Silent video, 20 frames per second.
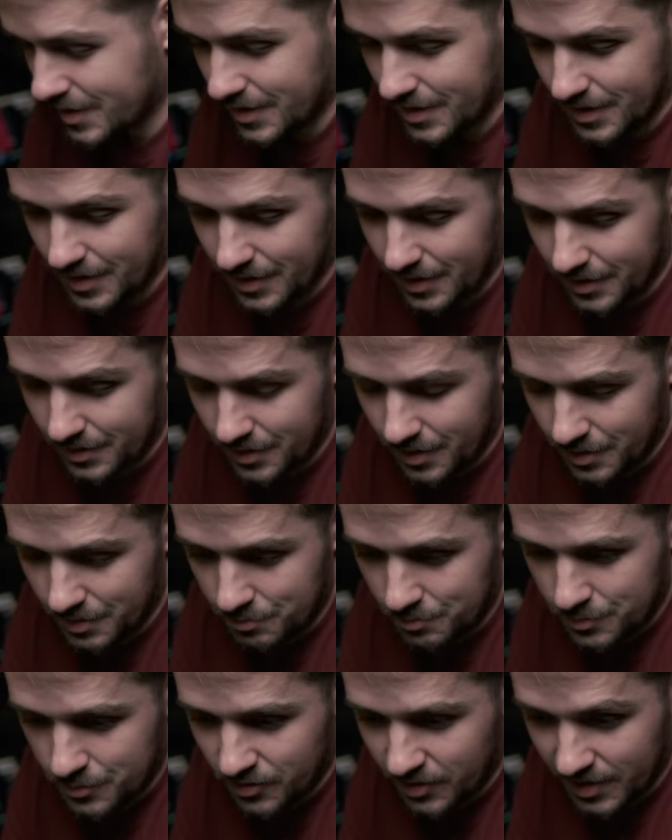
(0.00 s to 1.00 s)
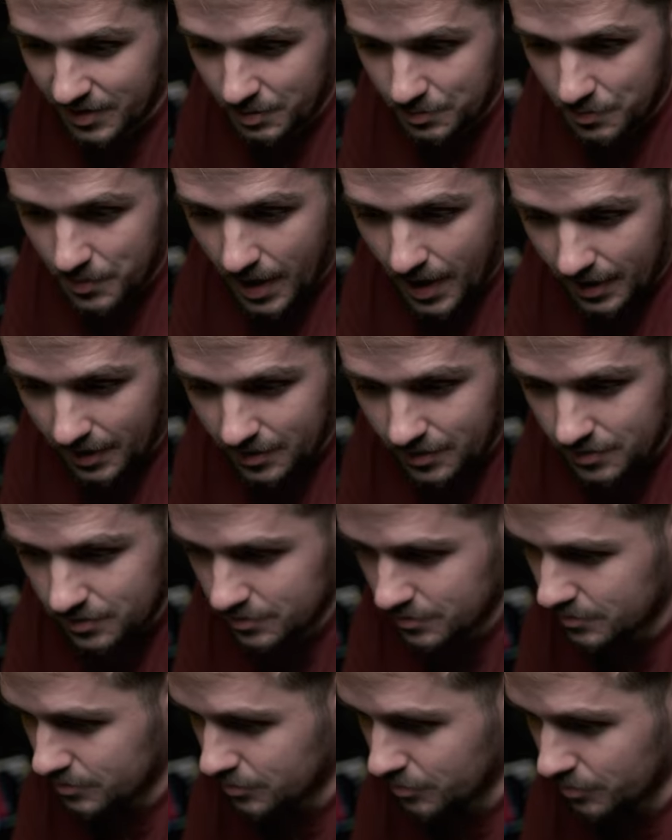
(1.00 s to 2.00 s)
and they sent it back
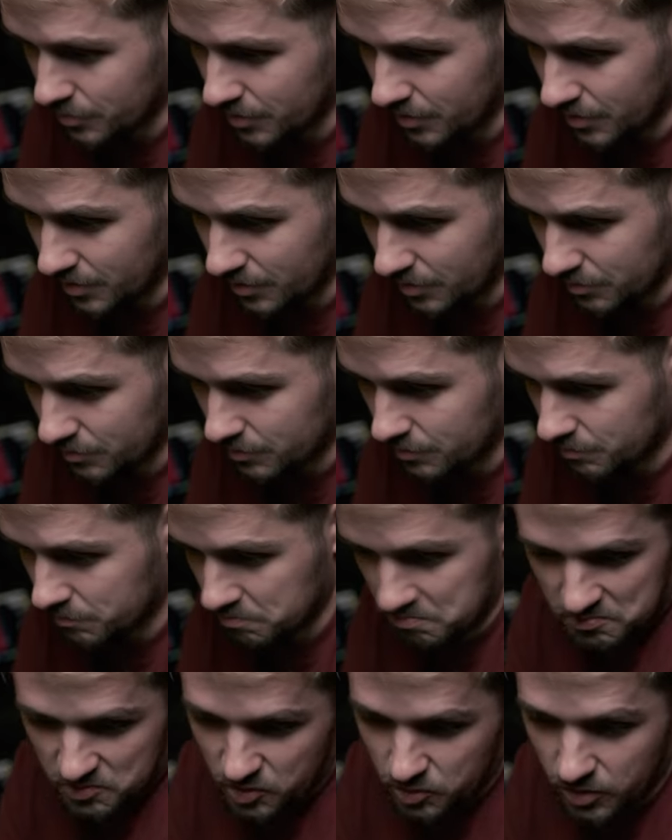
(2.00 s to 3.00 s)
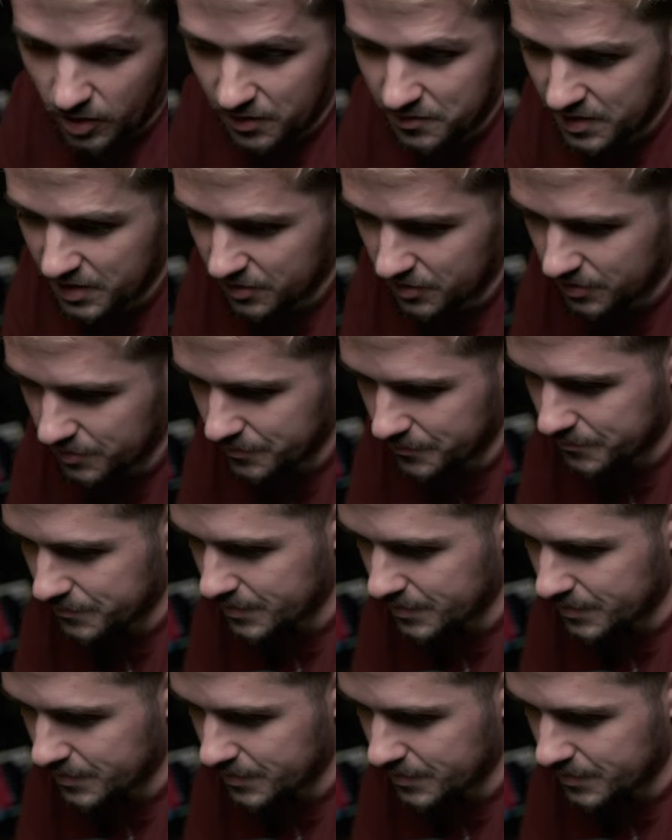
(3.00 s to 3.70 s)
to the service.